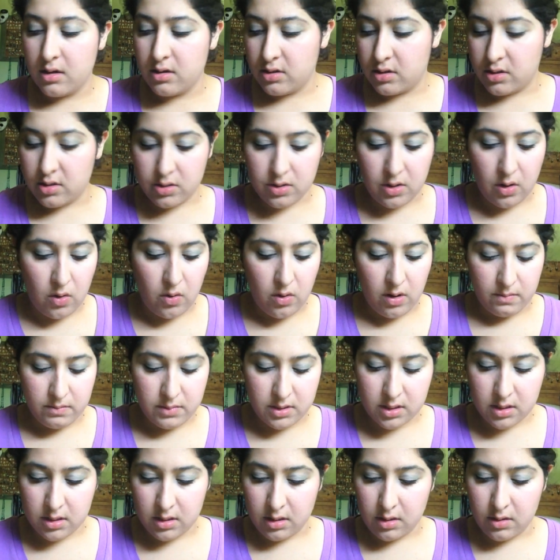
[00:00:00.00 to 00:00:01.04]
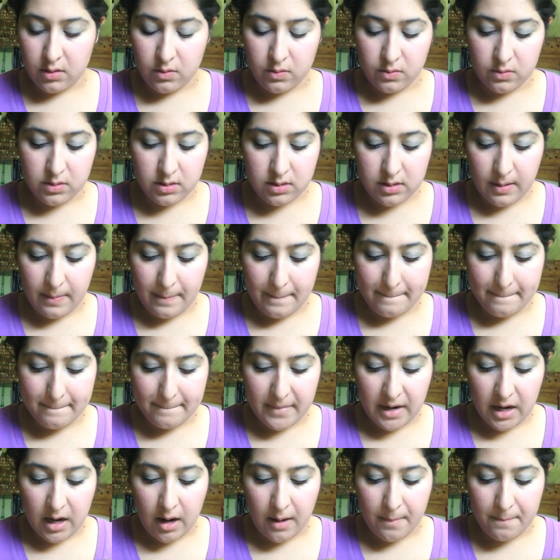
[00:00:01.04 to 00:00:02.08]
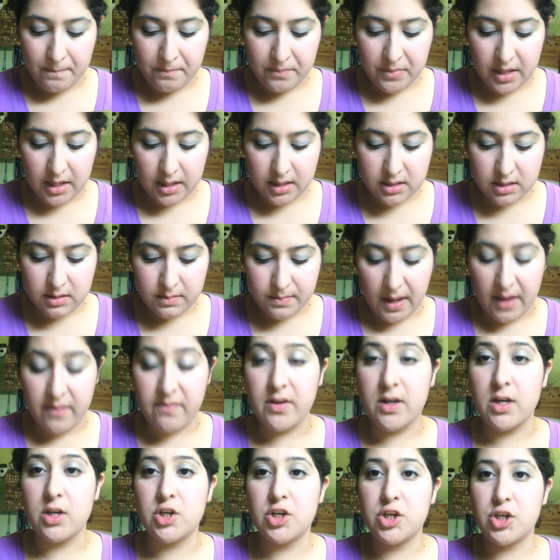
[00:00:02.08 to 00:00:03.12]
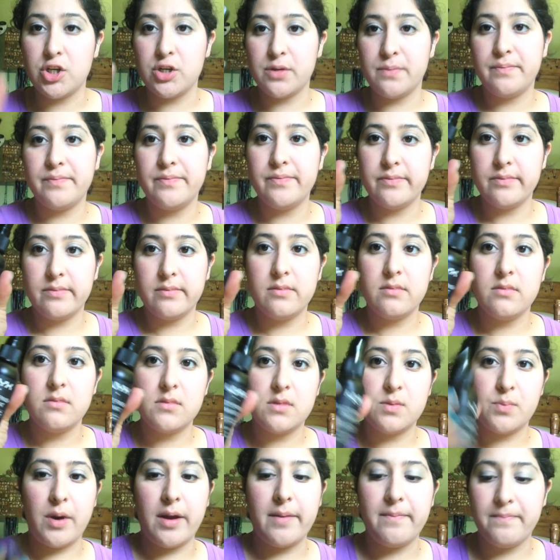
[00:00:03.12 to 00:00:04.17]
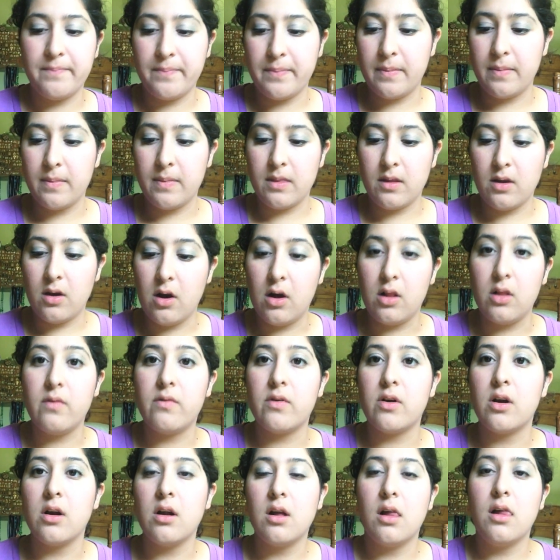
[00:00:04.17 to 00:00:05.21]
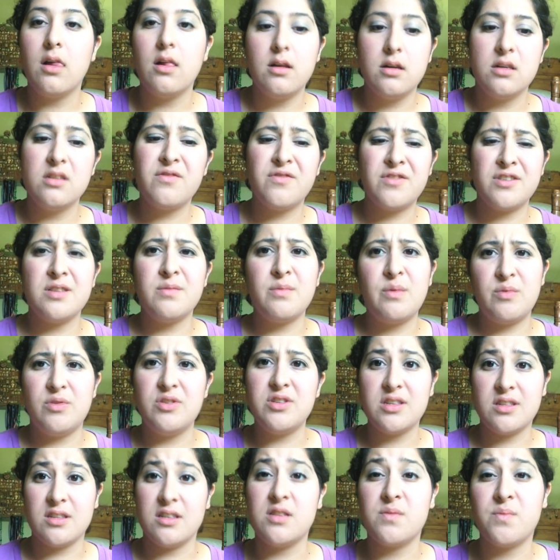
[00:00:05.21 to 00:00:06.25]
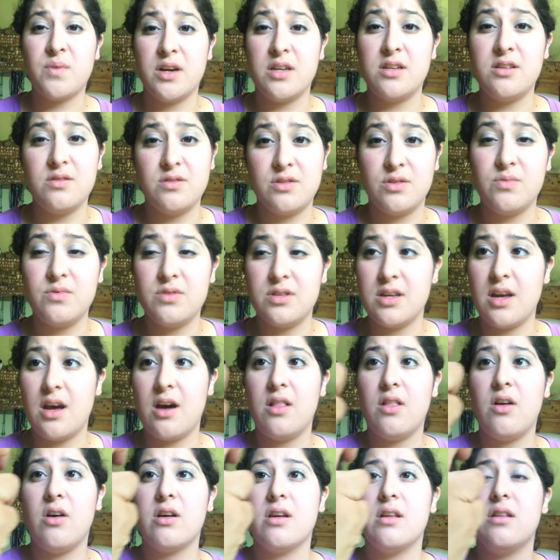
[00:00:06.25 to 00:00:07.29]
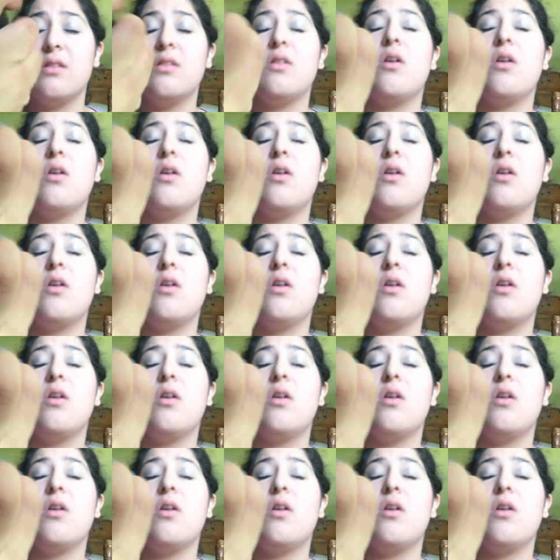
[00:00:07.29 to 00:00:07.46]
So I'm just going to use NYX Matte Finish spray all over. It's the first time I'm using this spray too, so we'll see how long it